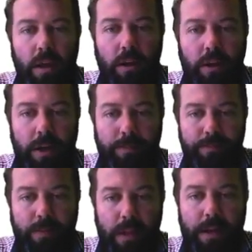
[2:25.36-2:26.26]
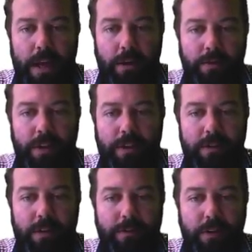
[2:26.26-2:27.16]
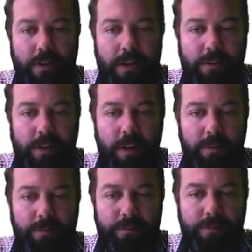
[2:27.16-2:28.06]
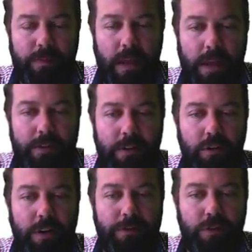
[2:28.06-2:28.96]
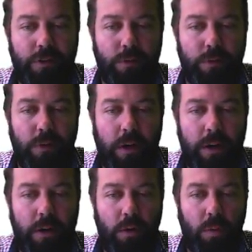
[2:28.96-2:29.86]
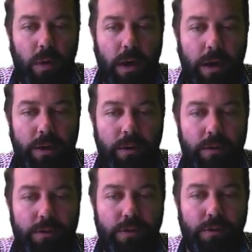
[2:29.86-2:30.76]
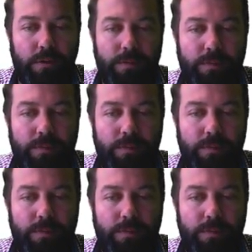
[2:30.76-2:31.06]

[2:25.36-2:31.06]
Okay, now this vertex here has a degree of two, right? One, two.